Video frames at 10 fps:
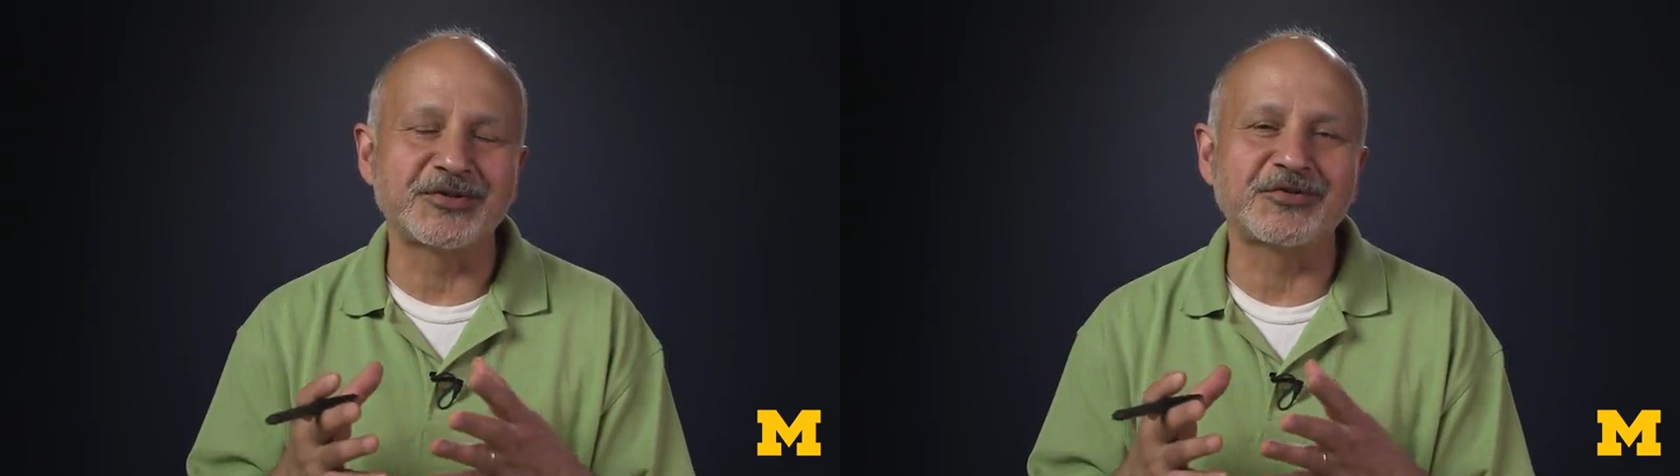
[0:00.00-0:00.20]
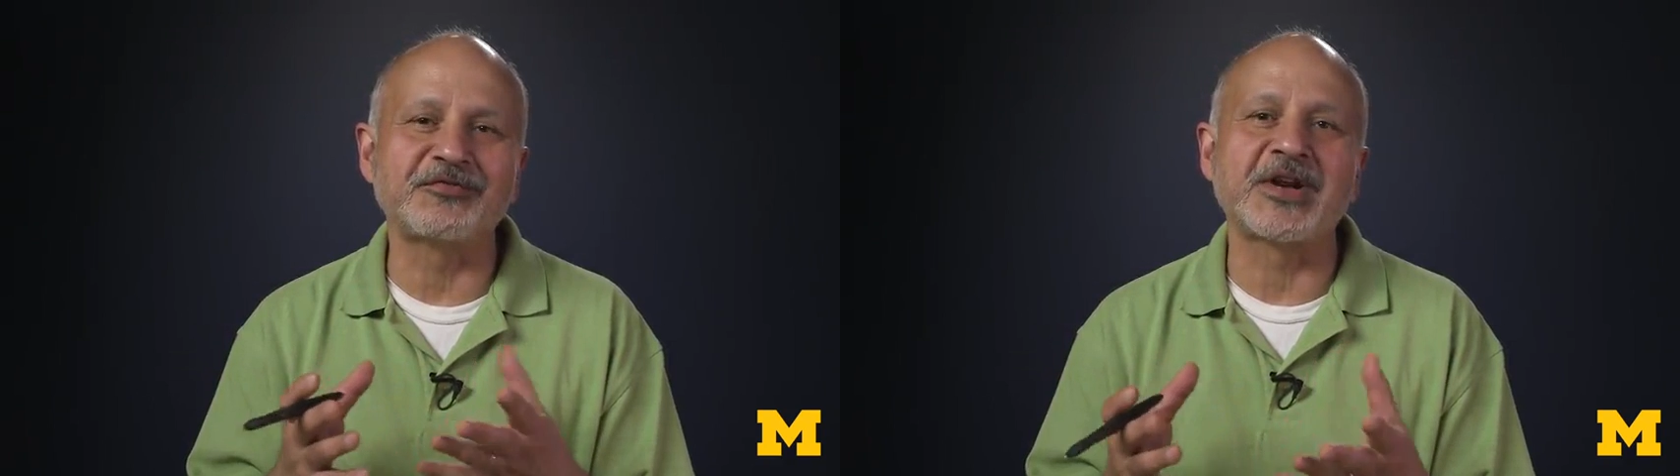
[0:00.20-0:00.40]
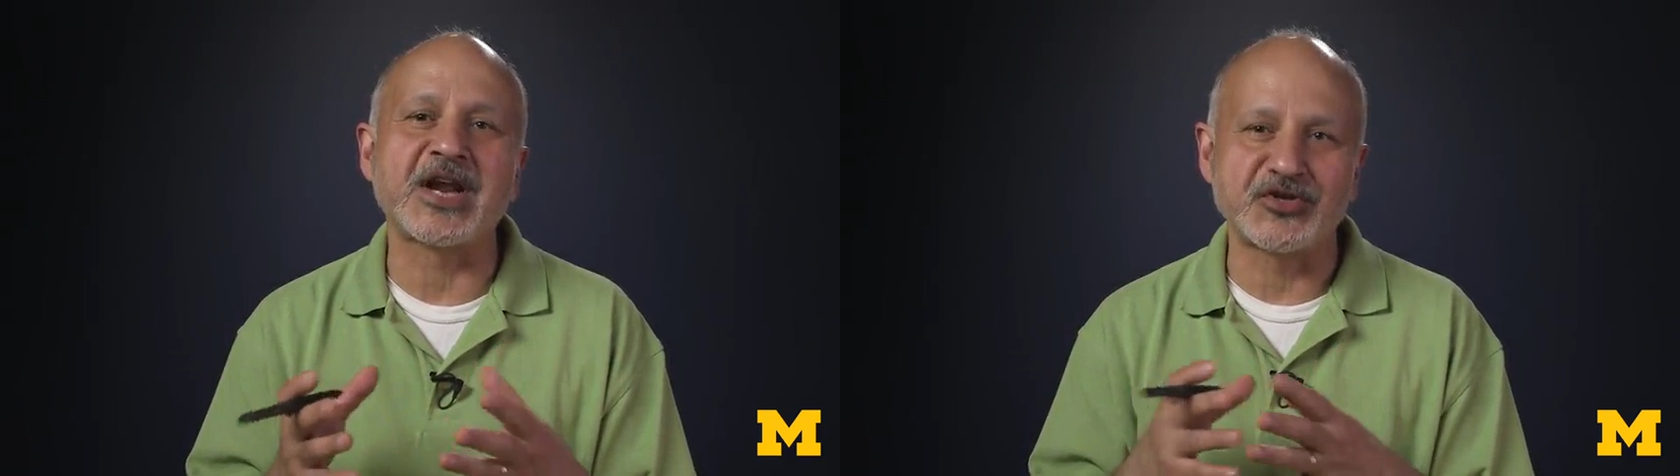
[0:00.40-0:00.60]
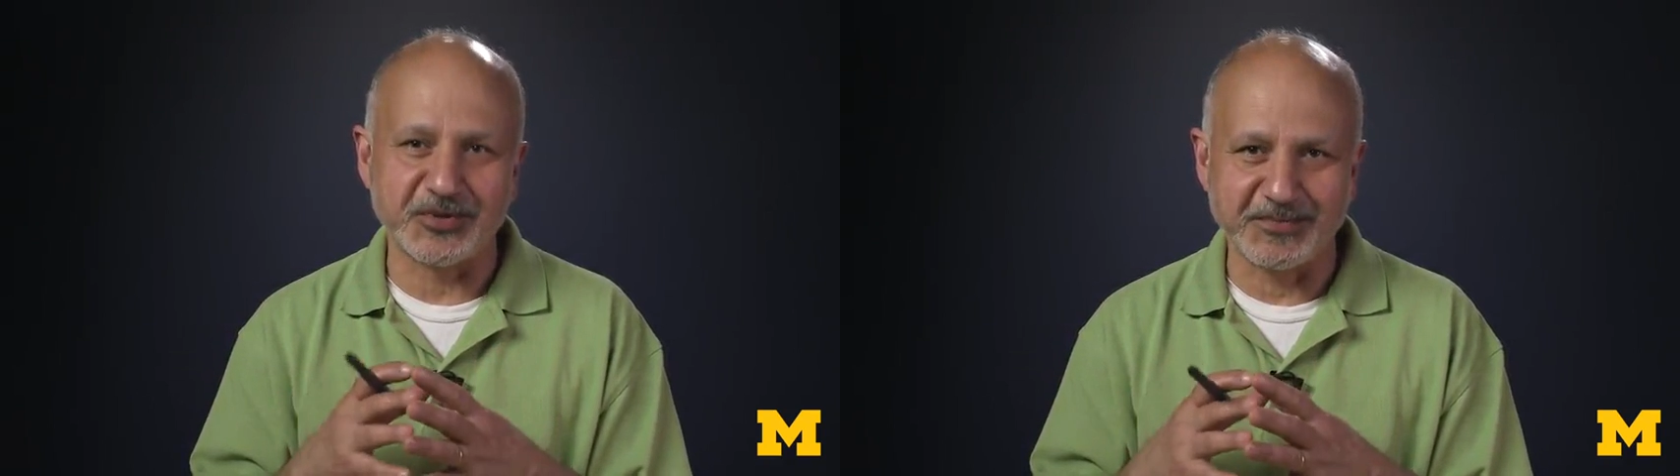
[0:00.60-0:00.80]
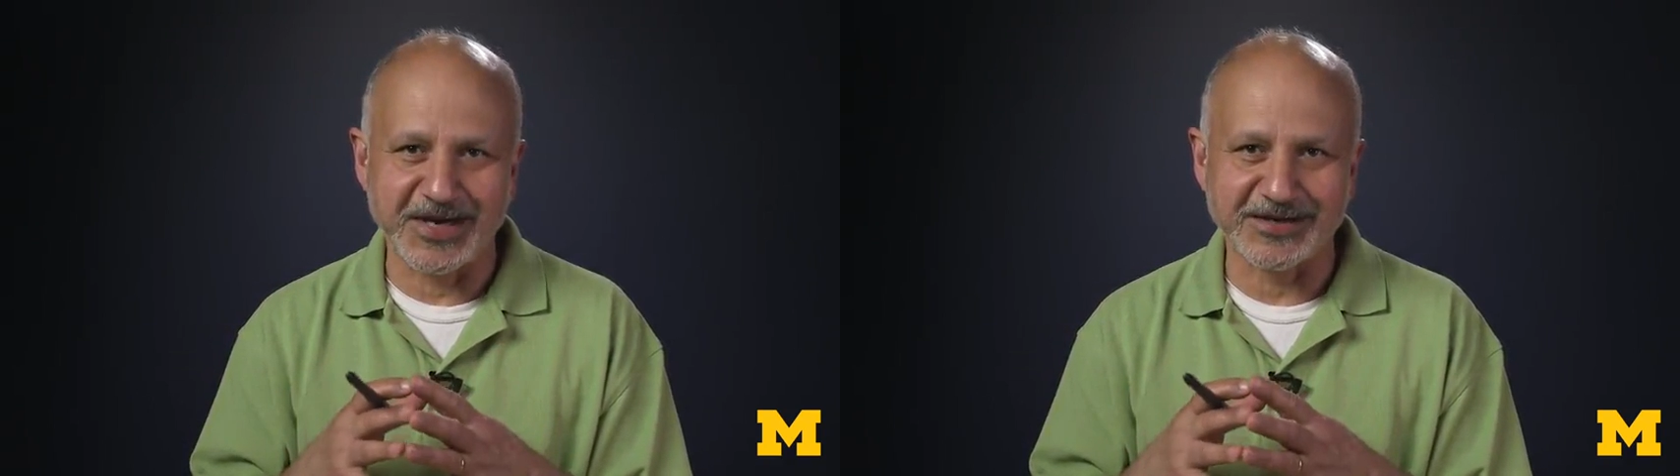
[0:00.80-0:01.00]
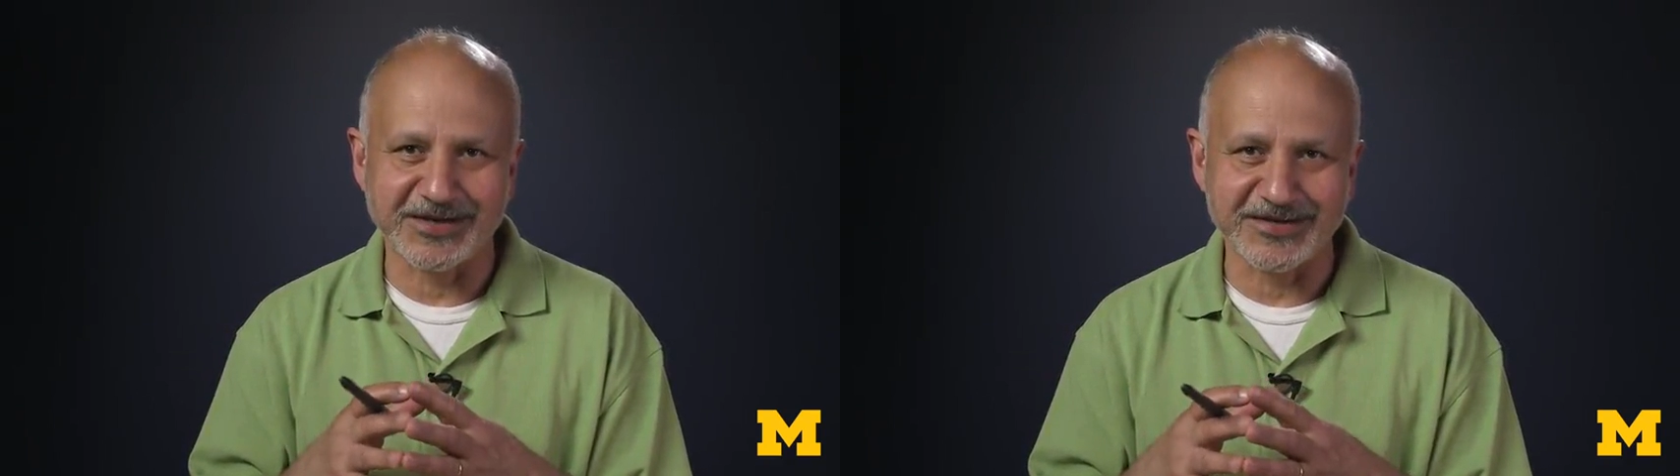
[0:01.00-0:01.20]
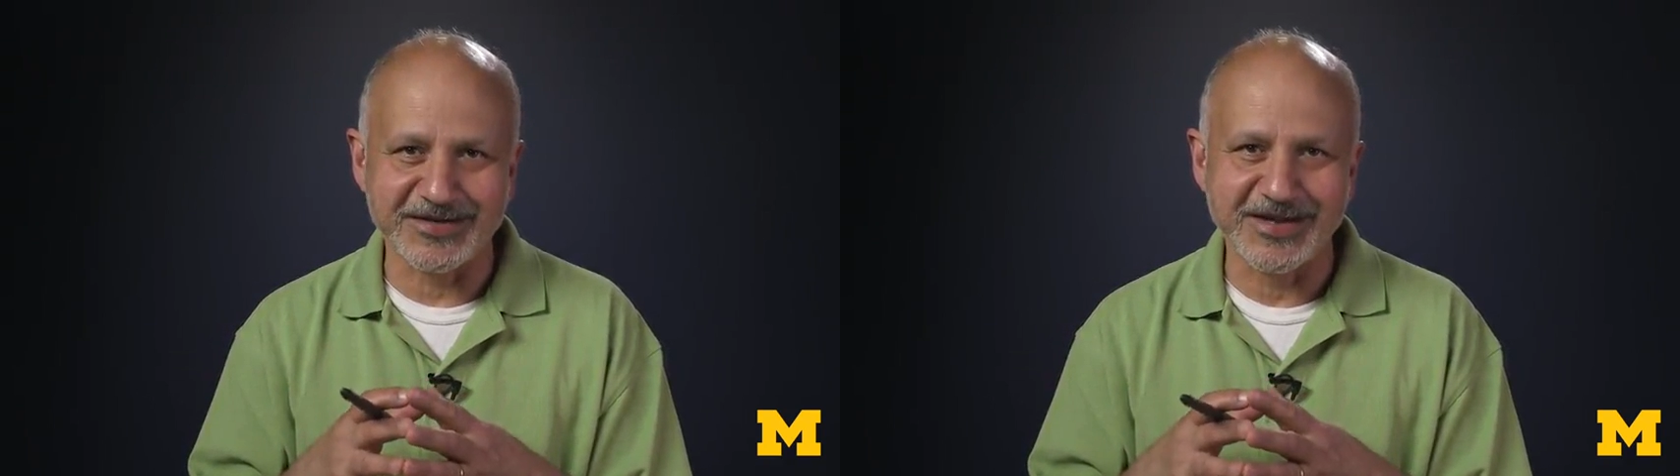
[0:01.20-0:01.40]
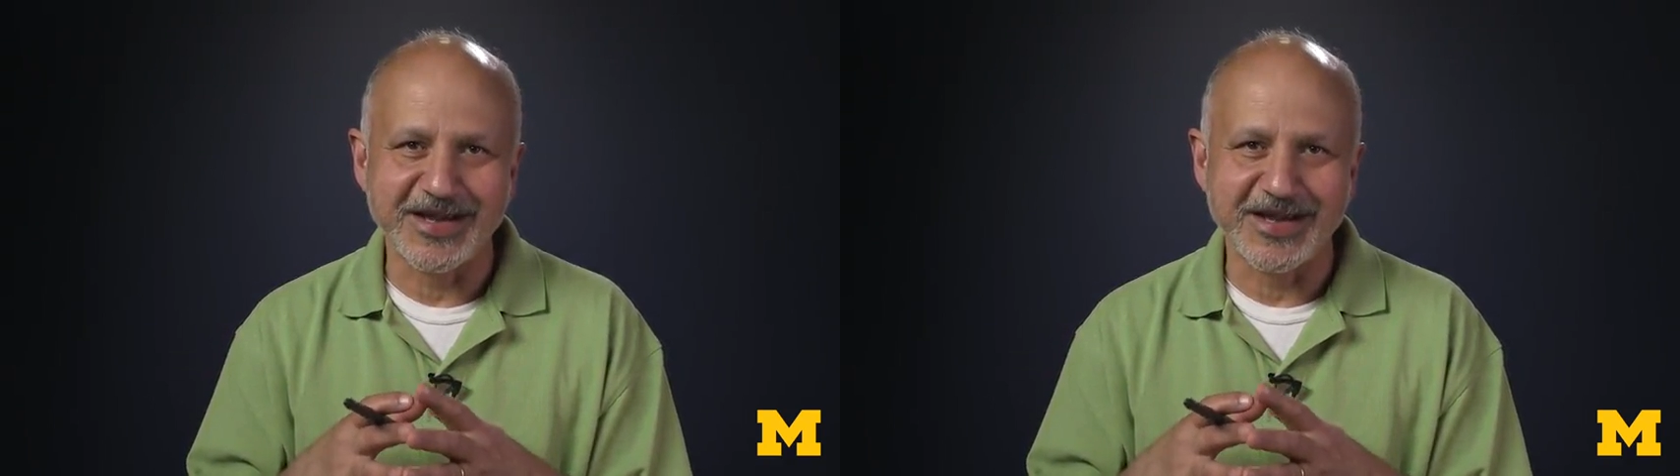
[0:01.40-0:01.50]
through financial markets.